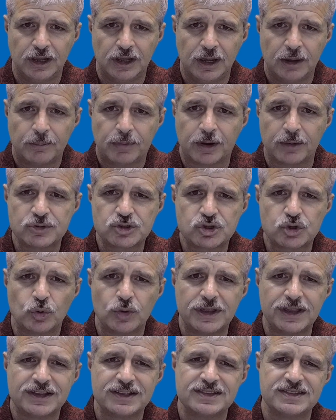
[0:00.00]
But I'm sure
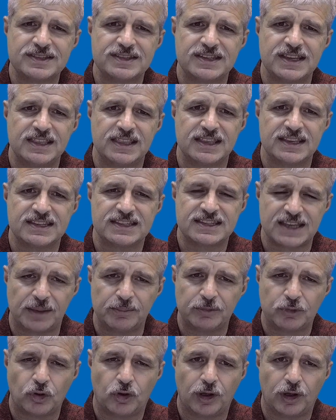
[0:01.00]
you can see that
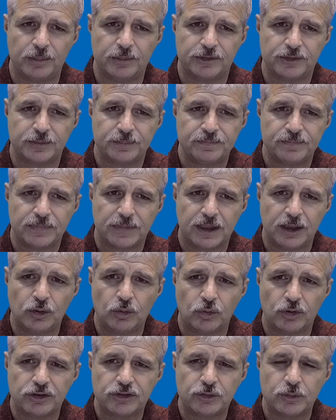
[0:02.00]
sometimes, in
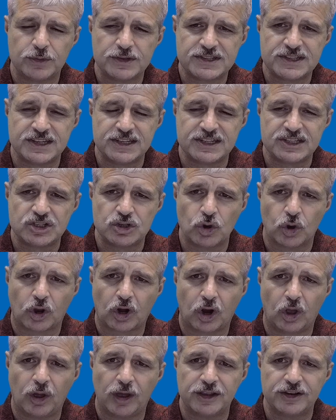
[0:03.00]
order to assist your
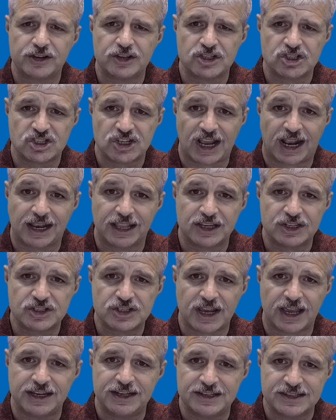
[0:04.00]
client to challenge
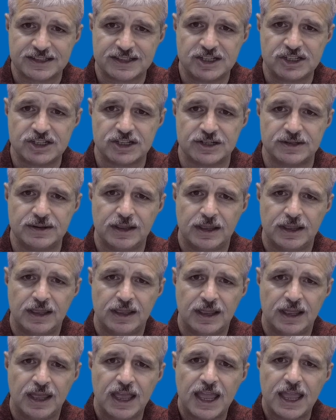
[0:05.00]
a decision,
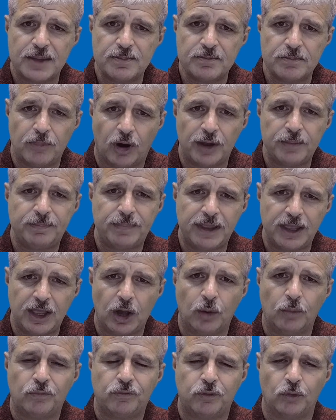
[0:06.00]
it might be
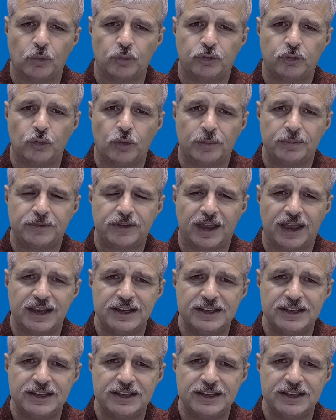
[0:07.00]
helpful to obtain